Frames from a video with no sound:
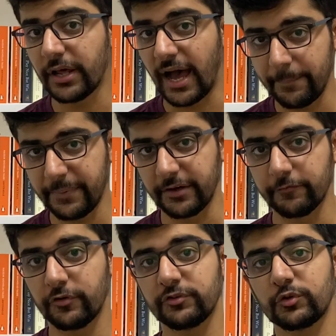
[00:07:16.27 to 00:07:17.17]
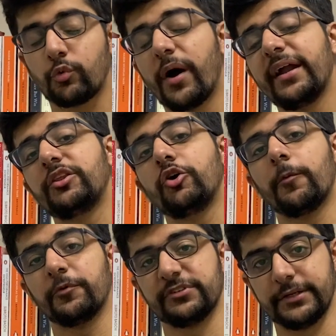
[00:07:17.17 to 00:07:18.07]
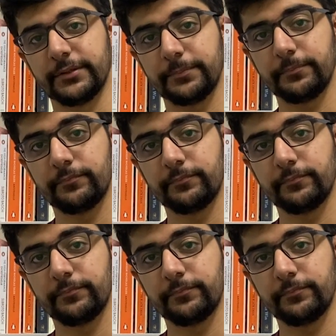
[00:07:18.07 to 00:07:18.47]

what happened was quite the opposite.